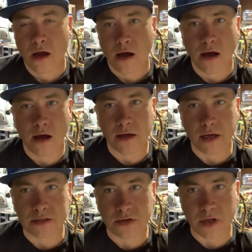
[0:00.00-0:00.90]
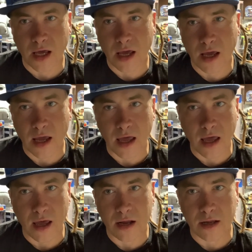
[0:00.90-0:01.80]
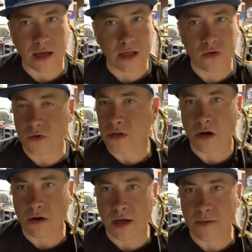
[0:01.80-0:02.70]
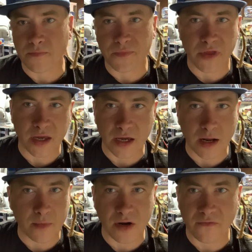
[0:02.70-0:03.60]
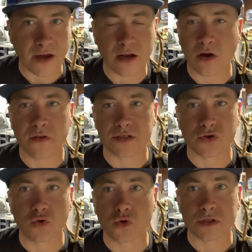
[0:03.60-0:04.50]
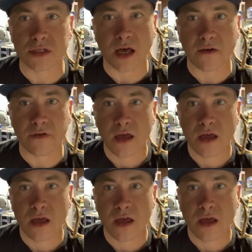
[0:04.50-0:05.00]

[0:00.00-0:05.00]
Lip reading: yesterday, and I get to a Target thinking I'm going to find all this cool stuff,